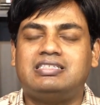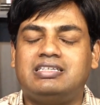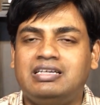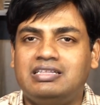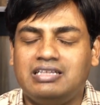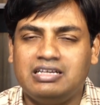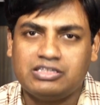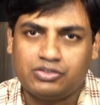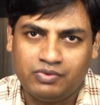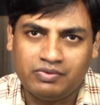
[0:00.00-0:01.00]
three
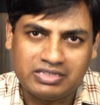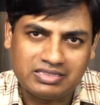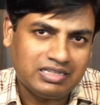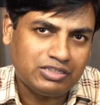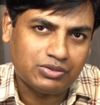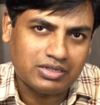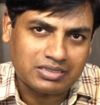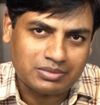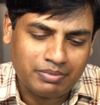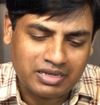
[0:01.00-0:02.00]
things we will see
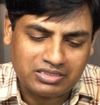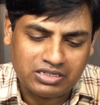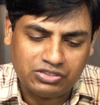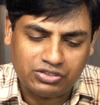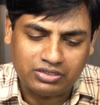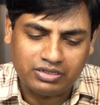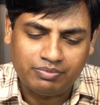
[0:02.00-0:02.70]
today's message.